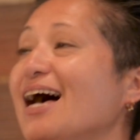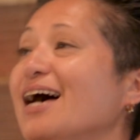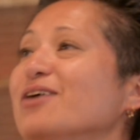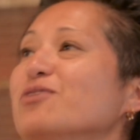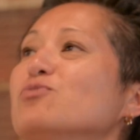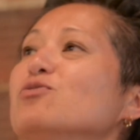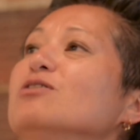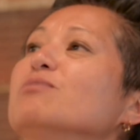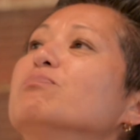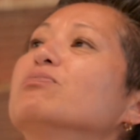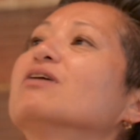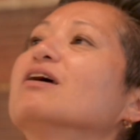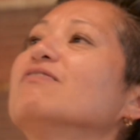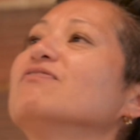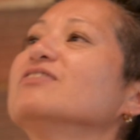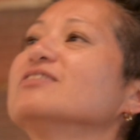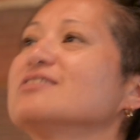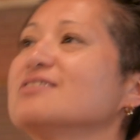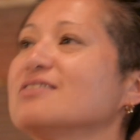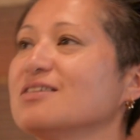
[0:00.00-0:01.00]
will
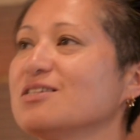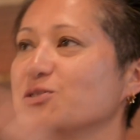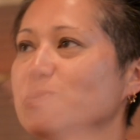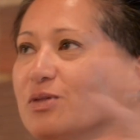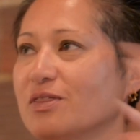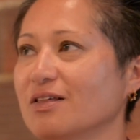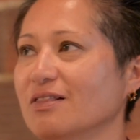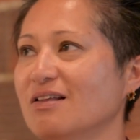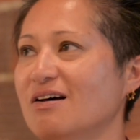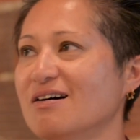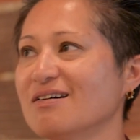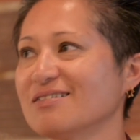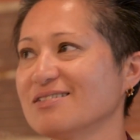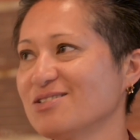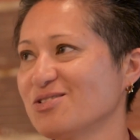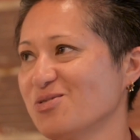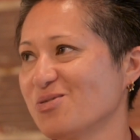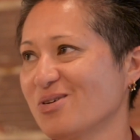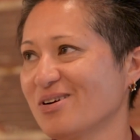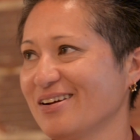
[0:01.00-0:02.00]
preface this with a long
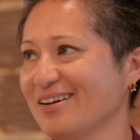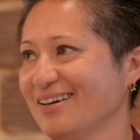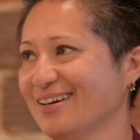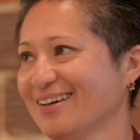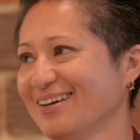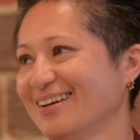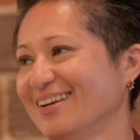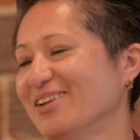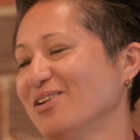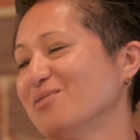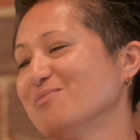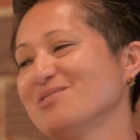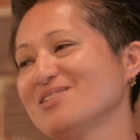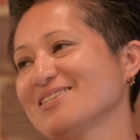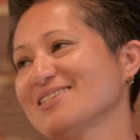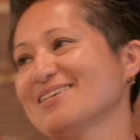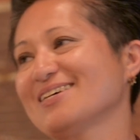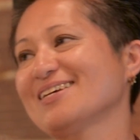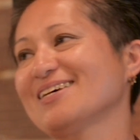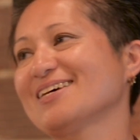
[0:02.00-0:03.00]
story. No, I'm just
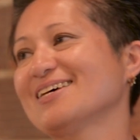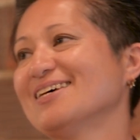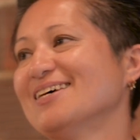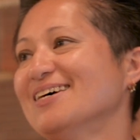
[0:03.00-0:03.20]
kidding.